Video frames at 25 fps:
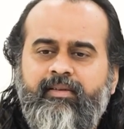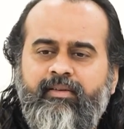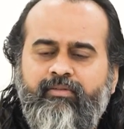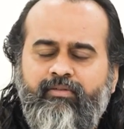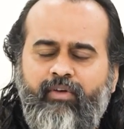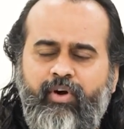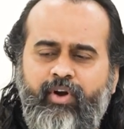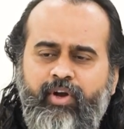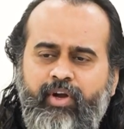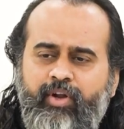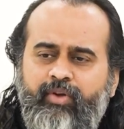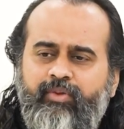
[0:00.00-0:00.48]

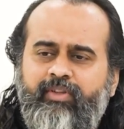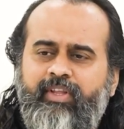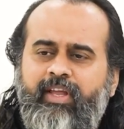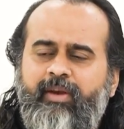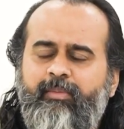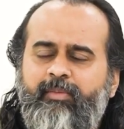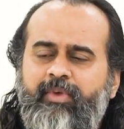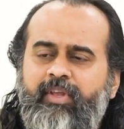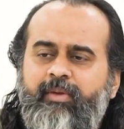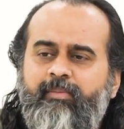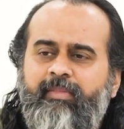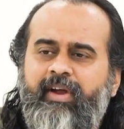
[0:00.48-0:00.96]
What do you
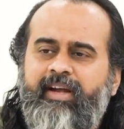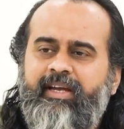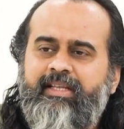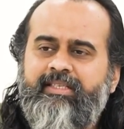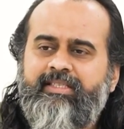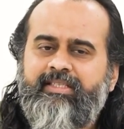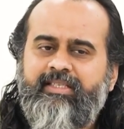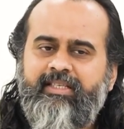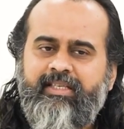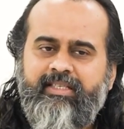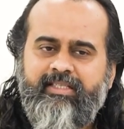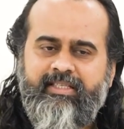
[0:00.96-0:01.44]
then mean by
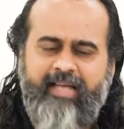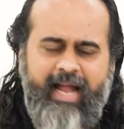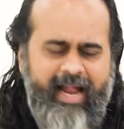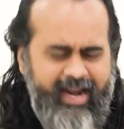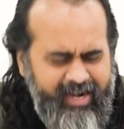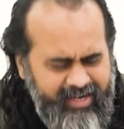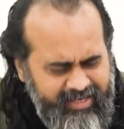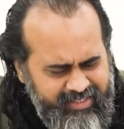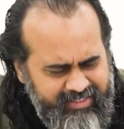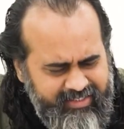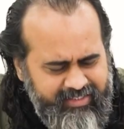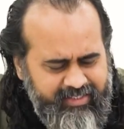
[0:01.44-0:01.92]
distance?
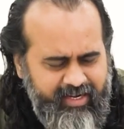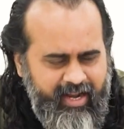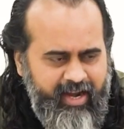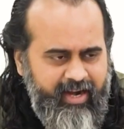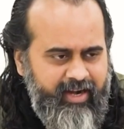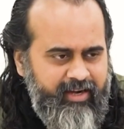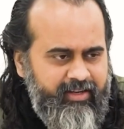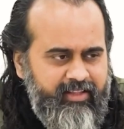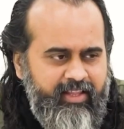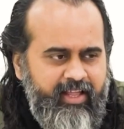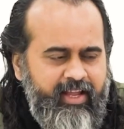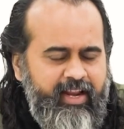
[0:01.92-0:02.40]
I
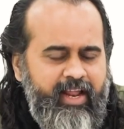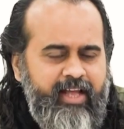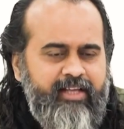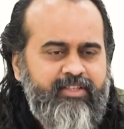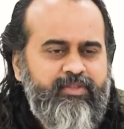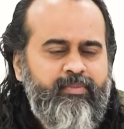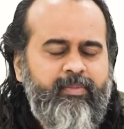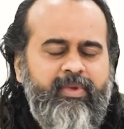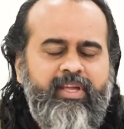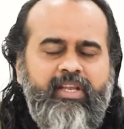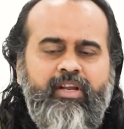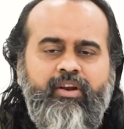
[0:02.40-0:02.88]
understand there
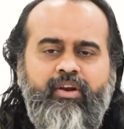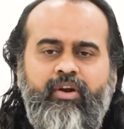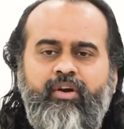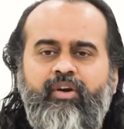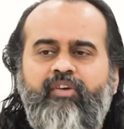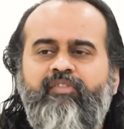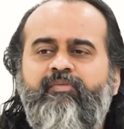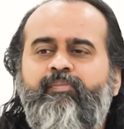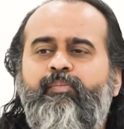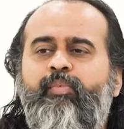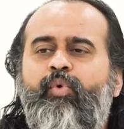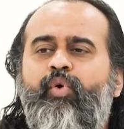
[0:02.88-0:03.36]
has been a
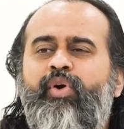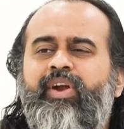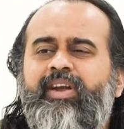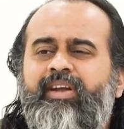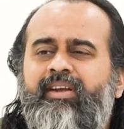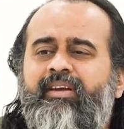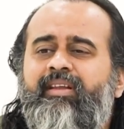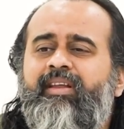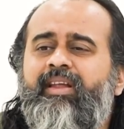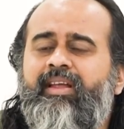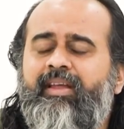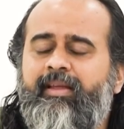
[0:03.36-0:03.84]
lot of
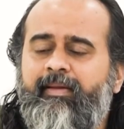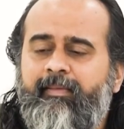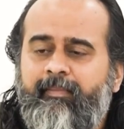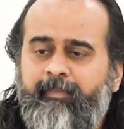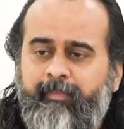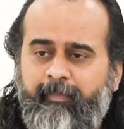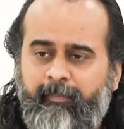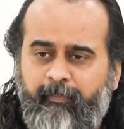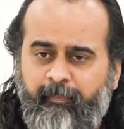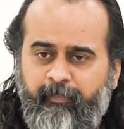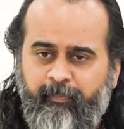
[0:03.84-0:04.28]
poetry